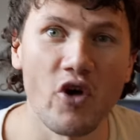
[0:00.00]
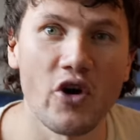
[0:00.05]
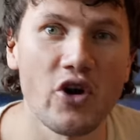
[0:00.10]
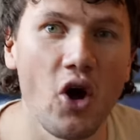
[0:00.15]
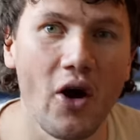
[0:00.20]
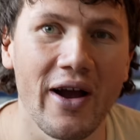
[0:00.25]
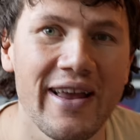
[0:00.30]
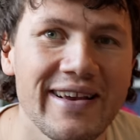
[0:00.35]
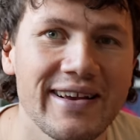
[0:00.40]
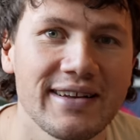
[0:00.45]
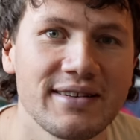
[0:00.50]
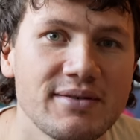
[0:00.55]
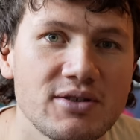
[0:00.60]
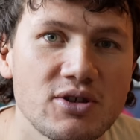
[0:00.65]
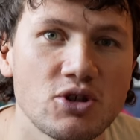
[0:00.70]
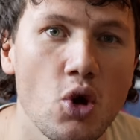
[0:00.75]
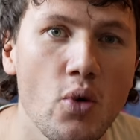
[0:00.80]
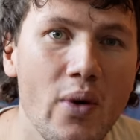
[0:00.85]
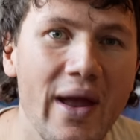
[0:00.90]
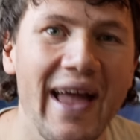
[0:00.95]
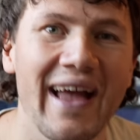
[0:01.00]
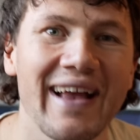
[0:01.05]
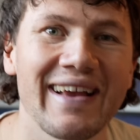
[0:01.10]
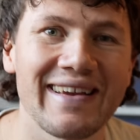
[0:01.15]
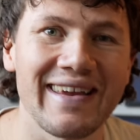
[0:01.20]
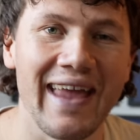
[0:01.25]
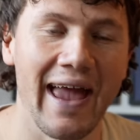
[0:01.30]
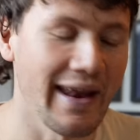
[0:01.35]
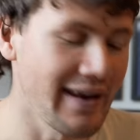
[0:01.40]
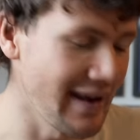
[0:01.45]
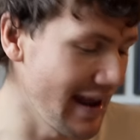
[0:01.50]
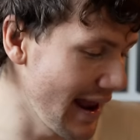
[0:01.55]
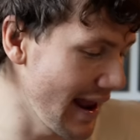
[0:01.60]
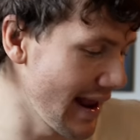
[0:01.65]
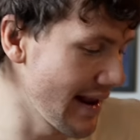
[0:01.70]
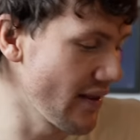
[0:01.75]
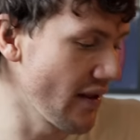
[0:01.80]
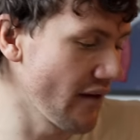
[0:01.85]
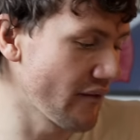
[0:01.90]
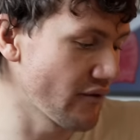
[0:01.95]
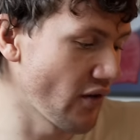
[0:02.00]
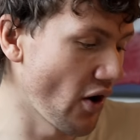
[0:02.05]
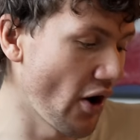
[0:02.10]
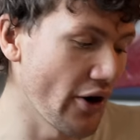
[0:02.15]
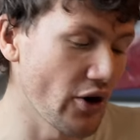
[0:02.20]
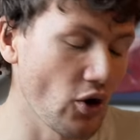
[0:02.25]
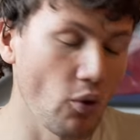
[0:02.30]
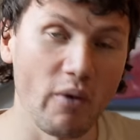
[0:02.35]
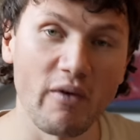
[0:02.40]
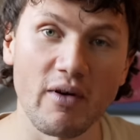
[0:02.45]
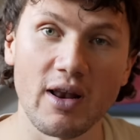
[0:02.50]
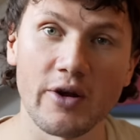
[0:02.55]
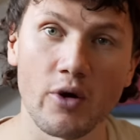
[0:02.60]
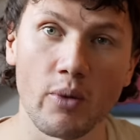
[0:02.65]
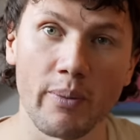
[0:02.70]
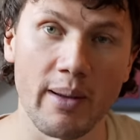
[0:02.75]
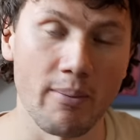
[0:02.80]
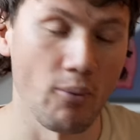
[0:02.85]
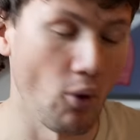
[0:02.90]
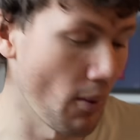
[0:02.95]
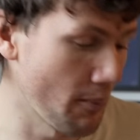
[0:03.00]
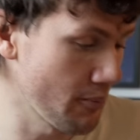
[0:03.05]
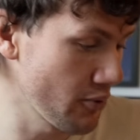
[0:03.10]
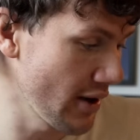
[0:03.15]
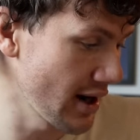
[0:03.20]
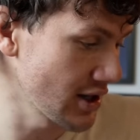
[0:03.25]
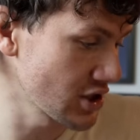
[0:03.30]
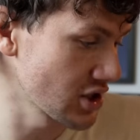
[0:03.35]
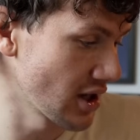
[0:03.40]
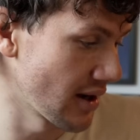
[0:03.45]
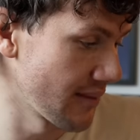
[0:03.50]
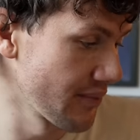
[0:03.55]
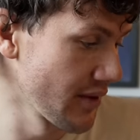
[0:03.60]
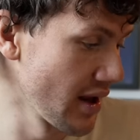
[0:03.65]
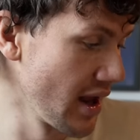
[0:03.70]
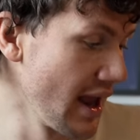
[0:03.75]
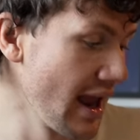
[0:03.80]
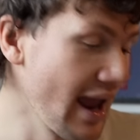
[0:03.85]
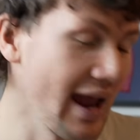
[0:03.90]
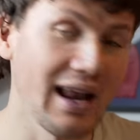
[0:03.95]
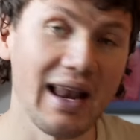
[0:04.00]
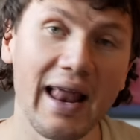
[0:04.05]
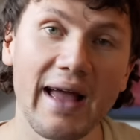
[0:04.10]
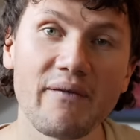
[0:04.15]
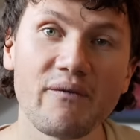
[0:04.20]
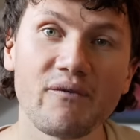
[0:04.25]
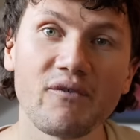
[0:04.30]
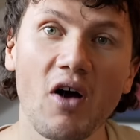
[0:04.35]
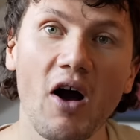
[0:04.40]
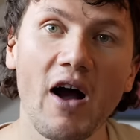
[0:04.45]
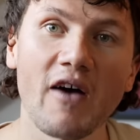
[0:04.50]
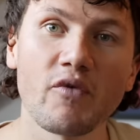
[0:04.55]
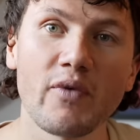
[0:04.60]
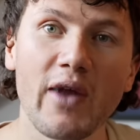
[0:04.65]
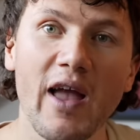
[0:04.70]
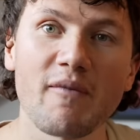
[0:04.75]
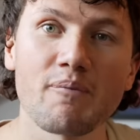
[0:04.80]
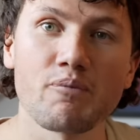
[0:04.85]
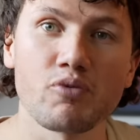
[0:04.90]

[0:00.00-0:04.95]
or not he can do it again in the final with a little bit more pressure. In lane five, we have